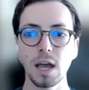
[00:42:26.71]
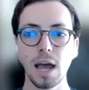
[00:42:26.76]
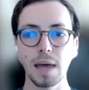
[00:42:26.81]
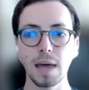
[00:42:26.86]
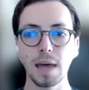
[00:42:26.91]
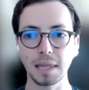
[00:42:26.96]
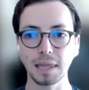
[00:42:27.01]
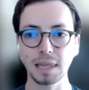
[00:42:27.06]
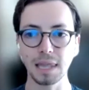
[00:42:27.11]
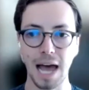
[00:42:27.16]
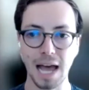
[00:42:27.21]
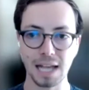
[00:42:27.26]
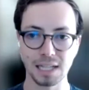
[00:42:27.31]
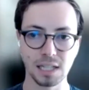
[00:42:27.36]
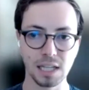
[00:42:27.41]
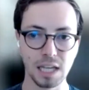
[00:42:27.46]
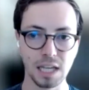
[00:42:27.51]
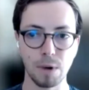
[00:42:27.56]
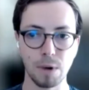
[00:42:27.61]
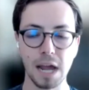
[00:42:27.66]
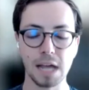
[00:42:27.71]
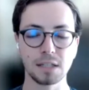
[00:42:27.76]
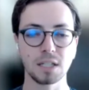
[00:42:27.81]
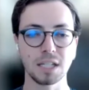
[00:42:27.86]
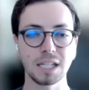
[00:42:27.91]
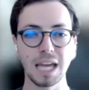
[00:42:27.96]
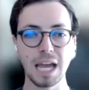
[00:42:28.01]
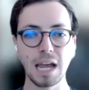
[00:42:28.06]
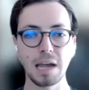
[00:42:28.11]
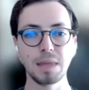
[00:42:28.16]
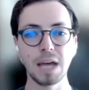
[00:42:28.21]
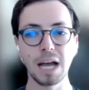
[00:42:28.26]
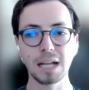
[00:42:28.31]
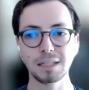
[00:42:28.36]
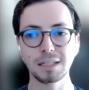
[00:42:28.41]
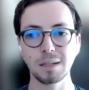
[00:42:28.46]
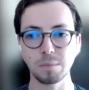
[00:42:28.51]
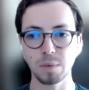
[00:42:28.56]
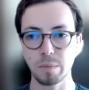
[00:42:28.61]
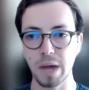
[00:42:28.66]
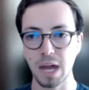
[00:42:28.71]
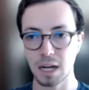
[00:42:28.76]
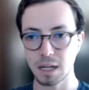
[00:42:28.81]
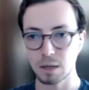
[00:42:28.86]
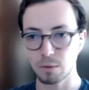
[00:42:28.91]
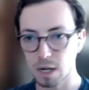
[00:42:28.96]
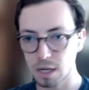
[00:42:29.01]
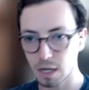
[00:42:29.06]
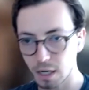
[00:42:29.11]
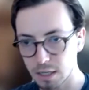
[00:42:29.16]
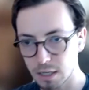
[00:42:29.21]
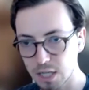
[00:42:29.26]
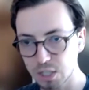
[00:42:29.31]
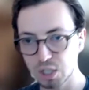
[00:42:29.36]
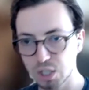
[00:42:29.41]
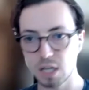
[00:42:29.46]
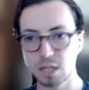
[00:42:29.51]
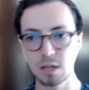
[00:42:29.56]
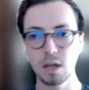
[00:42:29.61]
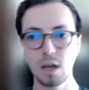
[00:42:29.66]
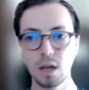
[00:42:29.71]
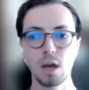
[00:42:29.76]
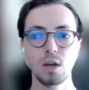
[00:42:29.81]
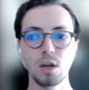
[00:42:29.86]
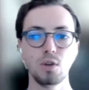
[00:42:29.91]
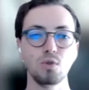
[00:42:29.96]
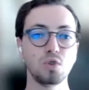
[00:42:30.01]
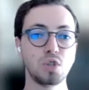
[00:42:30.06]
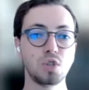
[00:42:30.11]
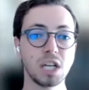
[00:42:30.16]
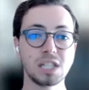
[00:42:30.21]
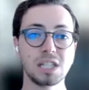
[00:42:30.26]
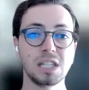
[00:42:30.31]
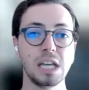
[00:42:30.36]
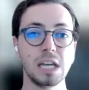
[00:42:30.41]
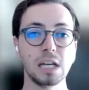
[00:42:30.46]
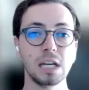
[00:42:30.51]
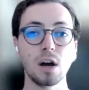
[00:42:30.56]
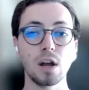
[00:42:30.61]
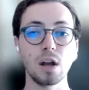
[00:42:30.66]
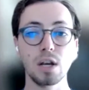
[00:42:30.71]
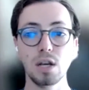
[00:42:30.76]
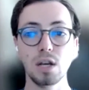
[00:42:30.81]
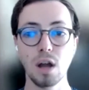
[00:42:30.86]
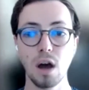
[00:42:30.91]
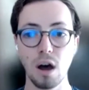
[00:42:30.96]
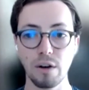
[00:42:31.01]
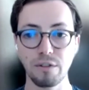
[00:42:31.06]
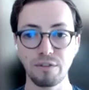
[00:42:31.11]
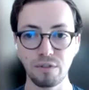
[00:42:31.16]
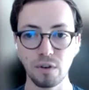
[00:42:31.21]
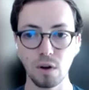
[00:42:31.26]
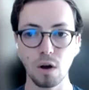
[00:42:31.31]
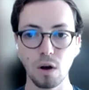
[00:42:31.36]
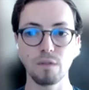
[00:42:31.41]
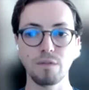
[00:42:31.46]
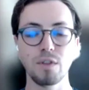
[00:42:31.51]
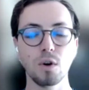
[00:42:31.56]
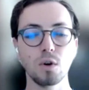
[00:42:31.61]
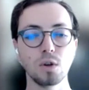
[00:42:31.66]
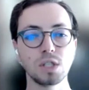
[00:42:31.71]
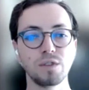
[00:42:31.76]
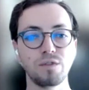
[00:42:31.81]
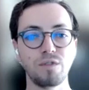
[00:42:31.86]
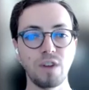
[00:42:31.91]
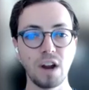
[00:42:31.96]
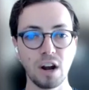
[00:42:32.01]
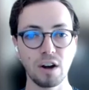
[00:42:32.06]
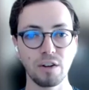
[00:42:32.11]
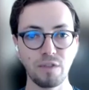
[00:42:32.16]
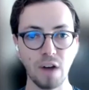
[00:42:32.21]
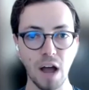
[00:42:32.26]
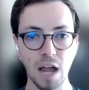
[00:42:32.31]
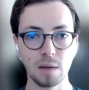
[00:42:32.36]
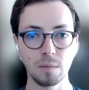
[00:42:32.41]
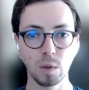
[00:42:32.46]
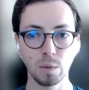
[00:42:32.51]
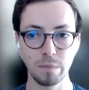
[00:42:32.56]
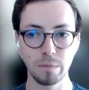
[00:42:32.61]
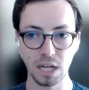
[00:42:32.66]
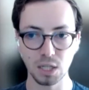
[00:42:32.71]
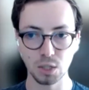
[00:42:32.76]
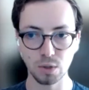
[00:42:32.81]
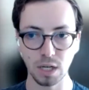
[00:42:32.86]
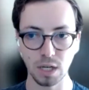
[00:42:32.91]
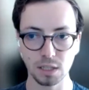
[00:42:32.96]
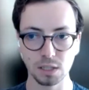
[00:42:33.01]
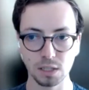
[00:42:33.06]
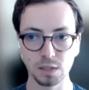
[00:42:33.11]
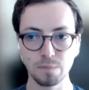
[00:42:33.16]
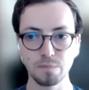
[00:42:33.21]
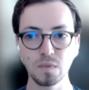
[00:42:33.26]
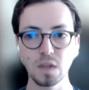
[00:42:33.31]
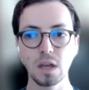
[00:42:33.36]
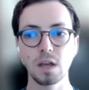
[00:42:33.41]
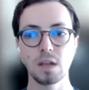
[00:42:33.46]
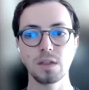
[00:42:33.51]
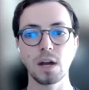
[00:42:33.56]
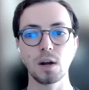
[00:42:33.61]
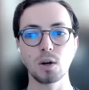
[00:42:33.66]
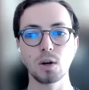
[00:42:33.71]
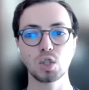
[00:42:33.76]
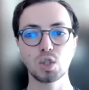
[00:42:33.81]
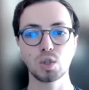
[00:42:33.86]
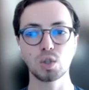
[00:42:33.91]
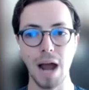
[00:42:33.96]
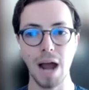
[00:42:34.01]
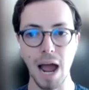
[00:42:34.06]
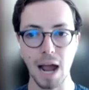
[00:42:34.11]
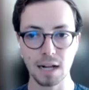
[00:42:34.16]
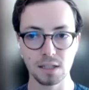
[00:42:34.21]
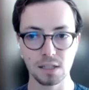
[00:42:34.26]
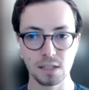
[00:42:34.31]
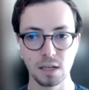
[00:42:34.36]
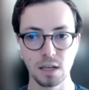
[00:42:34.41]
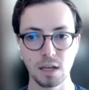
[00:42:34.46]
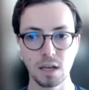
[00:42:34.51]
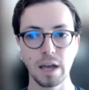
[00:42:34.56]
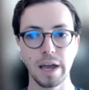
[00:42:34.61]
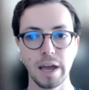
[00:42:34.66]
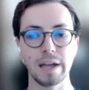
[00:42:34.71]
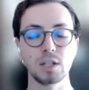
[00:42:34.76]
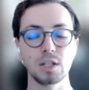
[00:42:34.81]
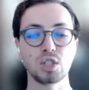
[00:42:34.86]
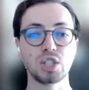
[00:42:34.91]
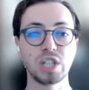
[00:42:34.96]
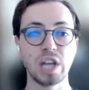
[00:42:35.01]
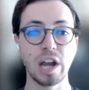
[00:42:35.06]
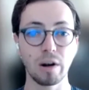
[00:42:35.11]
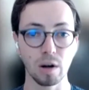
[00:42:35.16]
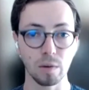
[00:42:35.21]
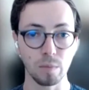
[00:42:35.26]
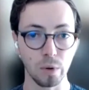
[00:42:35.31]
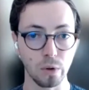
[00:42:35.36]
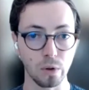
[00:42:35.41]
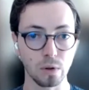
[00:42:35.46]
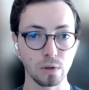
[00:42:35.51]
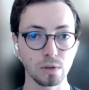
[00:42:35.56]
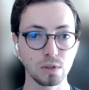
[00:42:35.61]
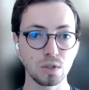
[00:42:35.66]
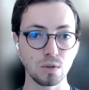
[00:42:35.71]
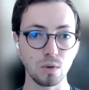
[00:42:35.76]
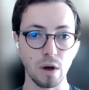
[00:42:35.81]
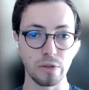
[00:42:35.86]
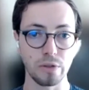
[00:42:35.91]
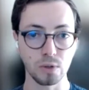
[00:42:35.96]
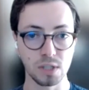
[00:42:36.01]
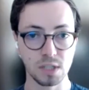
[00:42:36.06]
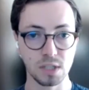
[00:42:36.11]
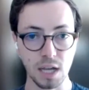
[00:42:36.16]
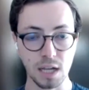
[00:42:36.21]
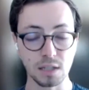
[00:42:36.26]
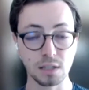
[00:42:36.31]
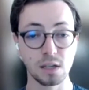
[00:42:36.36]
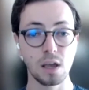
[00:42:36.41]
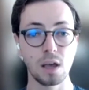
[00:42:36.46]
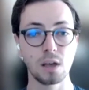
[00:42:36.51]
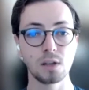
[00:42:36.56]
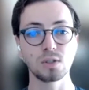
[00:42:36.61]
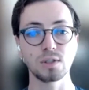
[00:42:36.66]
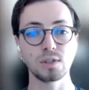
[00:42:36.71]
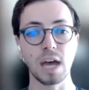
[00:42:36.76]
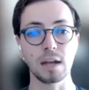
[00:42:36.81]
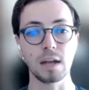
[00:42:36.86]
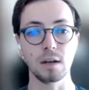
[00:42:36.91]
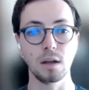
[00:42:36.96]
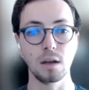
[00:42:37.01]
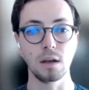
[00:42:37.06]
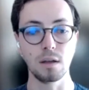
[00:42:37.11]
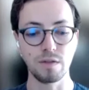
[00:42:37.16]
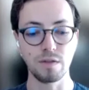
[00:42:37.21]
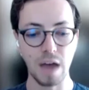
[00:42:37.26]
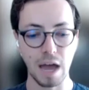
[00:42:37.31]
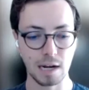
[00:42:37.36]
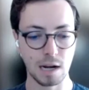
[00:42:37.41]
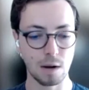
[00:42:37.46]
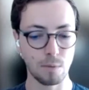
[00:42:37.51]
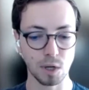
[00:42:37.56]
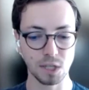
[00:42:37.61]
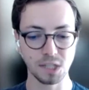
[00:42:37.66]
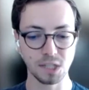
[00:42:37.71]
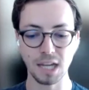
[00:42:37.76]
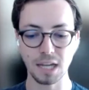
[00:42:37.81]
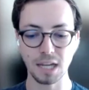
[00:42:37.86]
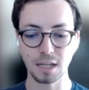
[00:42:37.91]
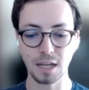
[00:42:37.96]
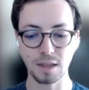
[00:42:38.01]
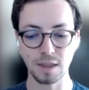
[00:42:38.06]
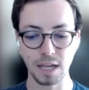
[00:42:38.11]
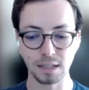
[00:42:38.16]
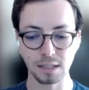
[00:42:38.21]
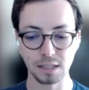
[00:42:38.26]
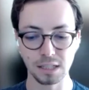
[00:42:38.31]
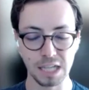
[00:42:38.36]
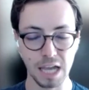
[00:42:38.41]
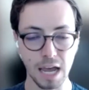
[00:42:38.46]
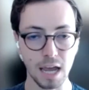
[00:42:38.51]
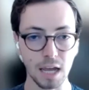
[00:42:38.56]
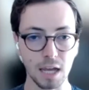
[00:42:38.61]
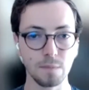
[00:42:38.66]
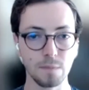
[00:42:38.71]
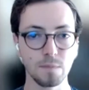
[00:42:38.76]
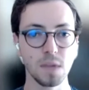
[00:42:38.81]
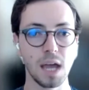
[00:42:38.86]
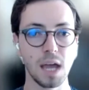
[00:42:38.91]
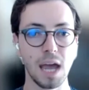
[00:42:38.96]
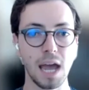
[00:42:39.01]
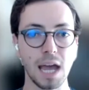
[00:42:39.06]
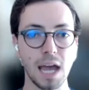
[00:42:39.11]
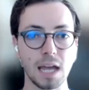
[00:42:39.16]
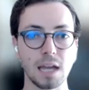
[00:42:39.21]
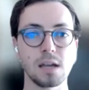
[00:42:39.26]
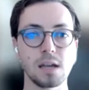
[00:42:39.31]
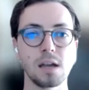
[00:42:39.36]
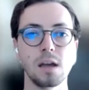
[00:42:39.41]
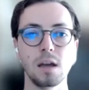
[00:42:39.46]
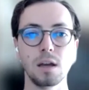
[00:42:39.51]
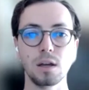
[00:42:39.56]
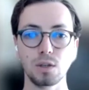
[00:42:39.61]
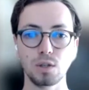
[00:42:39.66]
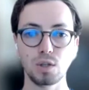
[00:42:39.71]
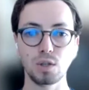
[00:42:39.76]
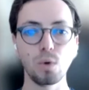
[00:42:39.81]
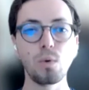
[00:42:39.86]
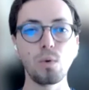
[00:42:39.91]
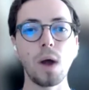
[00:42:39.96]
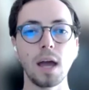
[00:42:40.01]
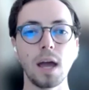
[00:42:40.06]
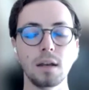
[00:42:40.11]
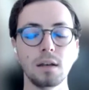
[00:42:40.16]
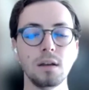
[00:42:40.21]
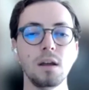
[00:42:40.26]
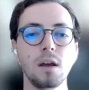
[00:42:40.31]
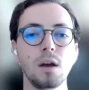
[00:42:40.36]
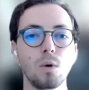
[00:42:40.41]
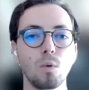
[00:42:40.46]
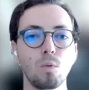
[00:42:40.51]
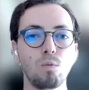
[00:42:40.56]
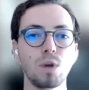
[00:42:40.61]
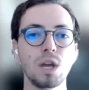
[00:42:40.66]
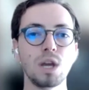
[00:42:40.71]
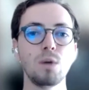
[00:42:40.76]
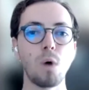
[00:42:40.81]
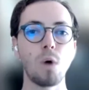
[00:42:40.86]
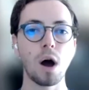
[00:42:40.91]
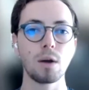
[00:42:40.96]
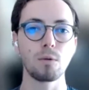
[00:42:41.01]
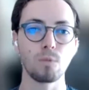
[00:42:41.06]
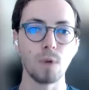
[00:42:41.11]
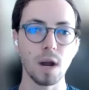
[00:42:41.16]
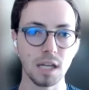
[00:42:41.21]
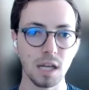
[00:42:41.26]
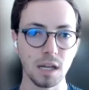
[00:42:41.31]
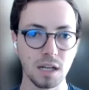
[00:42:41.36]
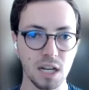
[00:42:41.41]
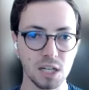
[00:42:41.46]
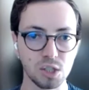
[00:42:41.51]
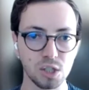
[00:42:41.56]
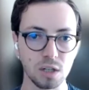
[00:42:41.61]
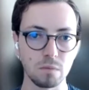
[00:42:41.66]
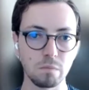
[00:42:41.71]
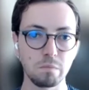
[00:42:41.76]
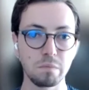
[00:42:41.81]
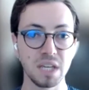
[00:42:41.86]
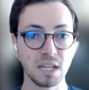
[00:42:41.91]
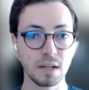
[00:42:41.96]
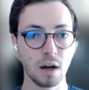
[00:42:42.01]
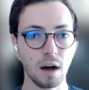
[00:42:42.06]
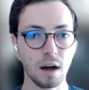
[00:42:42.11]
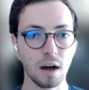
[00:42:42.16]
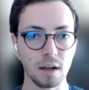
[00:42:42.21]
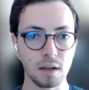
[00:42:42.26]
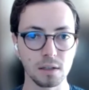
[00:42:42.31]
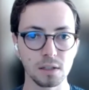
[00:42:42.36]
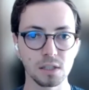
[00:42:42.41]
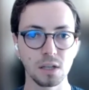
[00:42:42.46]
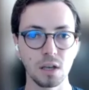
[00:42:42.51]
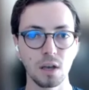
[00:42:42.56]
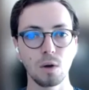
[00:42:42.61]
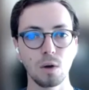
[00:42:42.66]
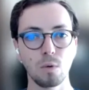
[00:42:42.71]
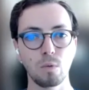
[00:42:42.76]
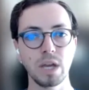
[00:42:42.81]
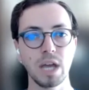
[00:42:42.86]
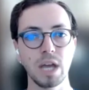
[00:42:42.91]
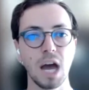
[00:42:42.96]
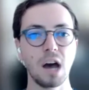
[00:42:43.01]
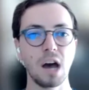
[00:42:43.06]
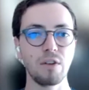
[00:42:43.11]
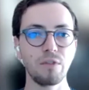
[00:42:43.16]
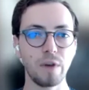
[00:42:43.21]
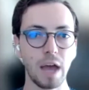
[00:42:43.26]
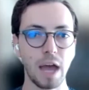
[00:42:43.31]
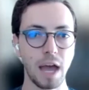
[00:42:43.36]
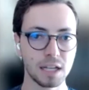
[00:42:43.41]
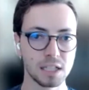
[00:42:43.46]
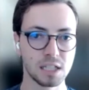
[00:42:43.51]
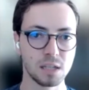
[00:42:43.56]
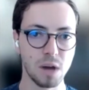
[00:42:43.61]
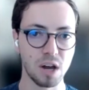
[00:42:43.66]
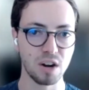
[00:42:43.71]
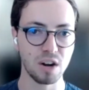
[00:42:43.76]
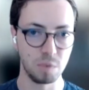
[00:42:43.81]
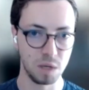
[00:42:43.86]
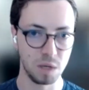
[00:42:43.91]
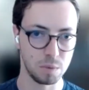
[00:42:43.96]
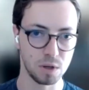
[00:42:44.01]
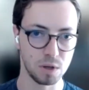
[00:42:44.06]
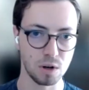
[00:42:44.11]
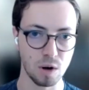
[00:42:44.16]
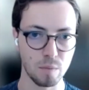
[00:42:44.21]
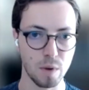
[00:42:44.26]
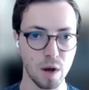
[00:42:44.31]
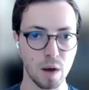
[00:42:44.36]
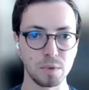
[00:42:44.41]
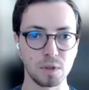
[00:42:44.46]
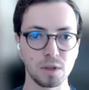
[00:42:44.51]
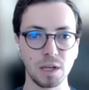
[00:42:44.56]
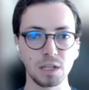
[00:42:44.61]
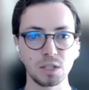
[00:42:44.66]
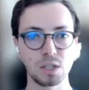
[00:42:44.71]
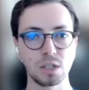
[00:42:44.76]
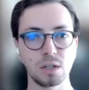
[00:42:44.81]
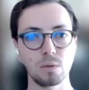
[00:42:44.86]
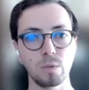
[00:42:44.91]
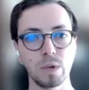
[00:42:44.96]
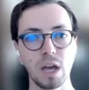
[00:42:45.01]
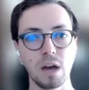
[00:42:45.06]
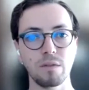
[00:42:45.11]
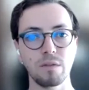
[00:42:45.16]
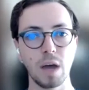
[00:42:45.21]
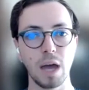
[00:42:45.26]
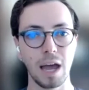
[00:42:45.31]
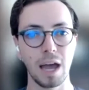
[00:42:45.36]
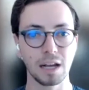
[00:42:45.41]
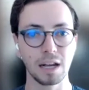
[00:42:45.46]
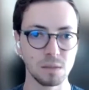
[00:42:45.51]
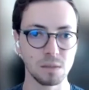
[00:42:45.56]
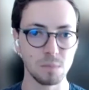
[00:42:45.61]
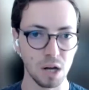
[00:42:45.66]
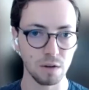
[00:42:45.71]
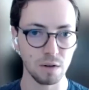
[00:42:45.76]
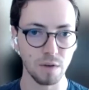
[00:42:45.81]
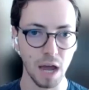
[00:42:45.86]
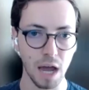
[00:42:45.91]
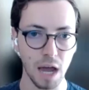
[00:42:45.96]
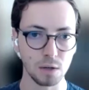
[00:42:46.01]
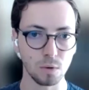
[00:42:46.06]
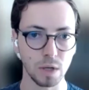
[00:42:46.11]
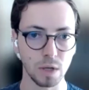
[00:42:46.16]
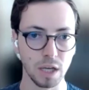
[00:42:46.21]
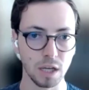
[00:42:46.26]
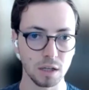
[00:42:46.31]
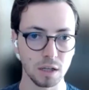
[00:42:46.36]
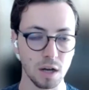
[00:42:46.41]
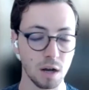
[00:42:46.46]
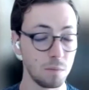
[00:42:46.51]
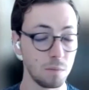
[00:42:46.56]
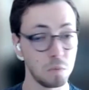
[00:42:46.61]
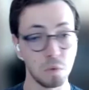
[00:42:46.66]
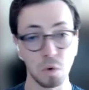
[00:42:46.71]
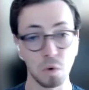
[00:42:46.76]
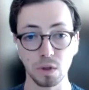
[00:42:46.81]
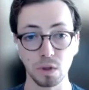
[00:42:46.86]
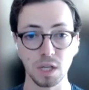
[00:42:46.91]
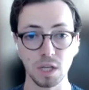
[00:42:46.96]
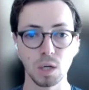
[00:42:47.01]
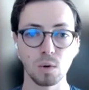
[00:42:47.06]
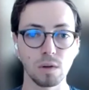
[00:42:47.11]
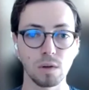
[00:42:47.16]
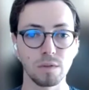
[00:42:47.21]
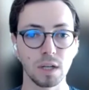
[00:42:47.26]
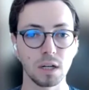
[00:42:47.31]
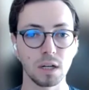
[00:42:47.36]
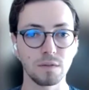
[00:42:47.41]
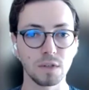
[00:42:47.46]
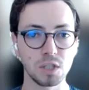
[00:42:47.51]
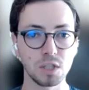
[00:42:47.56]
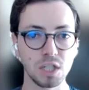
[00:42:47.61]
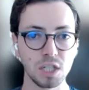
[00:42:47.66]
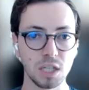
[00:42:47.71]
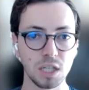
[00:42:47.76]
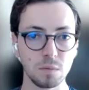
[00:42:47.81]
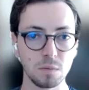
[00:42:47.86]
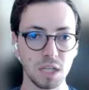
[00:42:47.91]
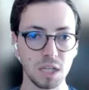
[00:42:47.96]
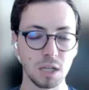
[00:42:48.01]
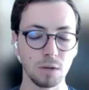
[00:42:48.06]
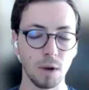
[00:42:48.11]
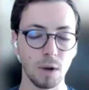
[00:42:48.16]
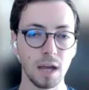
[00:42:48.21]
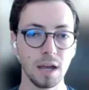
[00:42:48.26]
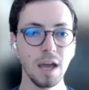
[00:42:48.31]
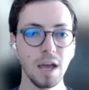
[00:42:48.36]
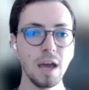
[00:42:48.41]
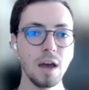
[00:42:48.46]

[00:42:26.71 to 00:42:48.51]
And then lastly, right, to gain that diplomatic recognition, you just need enough of those verifiable metrics that are tracked and shareable to other states so that that network state can then say, hey, UN, we want recognition because we have X amount of people in our population. We have X amount of annual income, or the equivalent of a GDP, right?